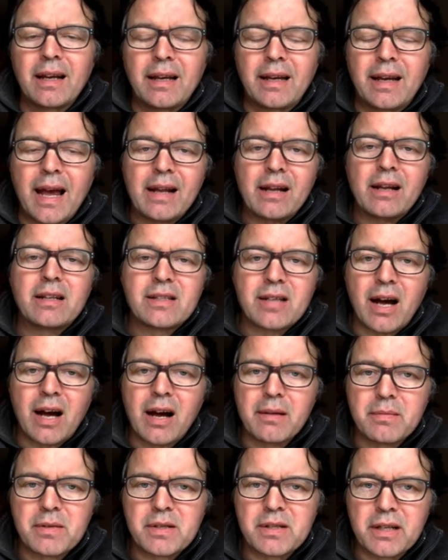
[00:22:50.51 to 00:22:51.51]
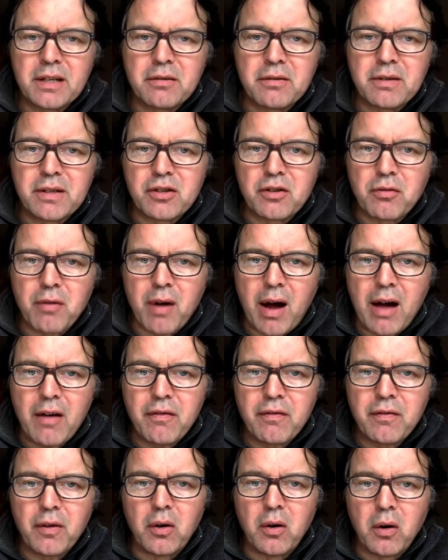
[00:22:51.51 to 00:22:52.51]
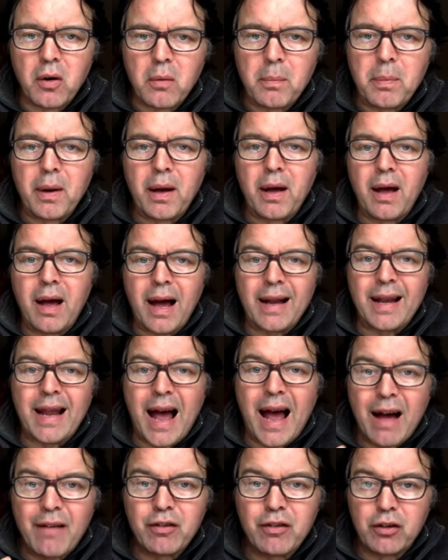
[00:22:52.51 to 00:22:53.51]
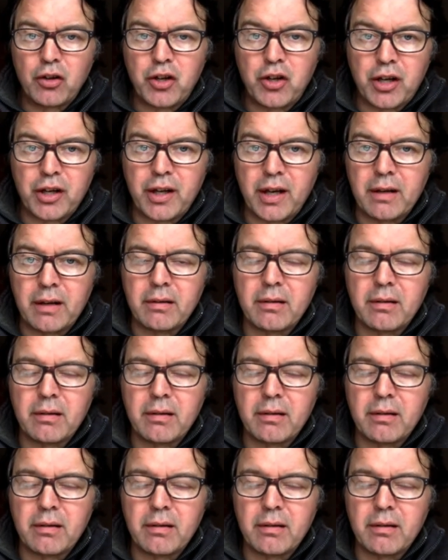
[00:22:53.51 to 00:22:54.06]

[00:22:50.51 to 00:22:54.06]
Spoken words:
get a time series graph up and have a look at it.